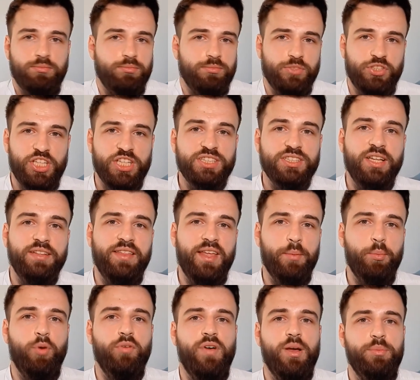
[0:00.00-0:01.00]
just a
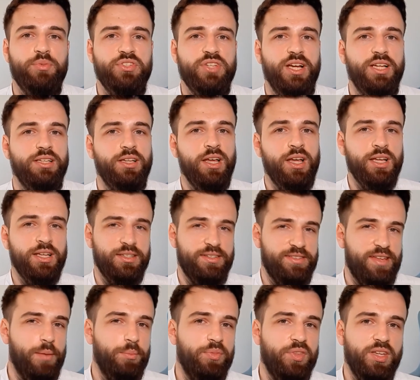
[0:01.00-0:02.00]
demo website,
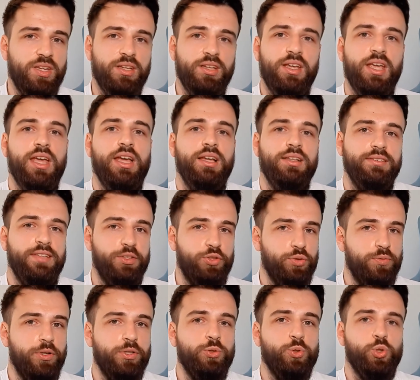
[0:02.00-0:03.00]
something that you
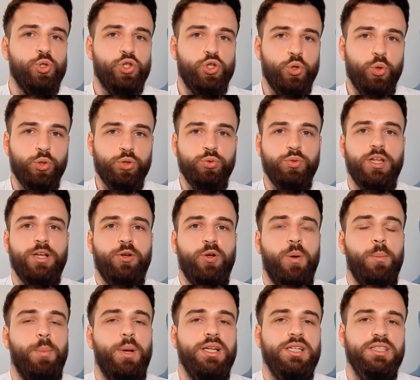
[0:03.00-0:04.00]
want to show to the
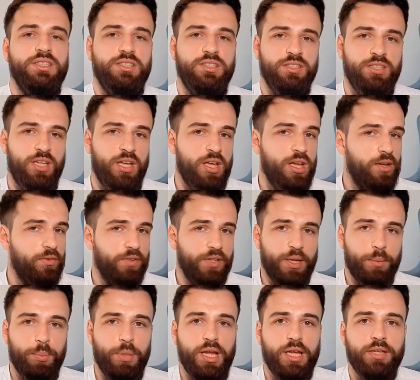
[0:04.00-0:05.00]
companies when
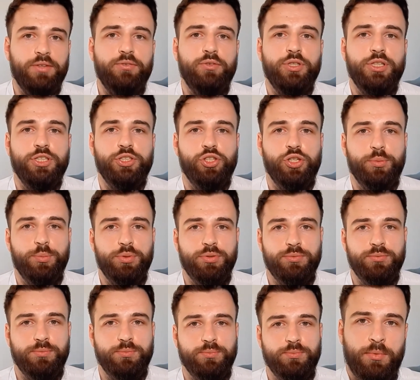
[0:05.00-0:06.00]
applying for a job.
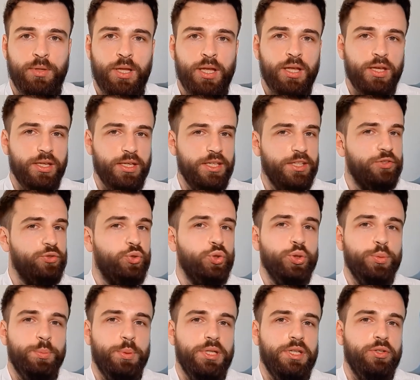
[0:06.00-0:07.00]
It could
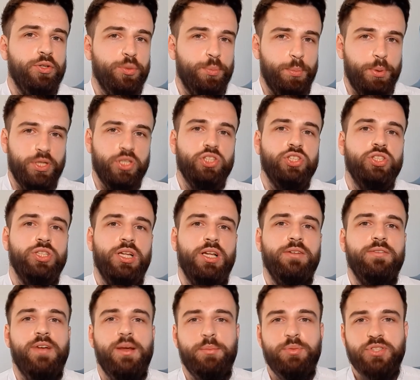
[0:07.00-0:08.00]
be your personal
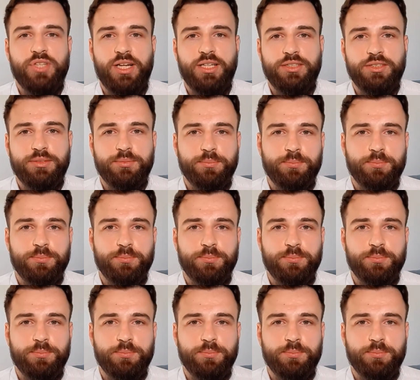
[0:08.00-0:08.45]
website,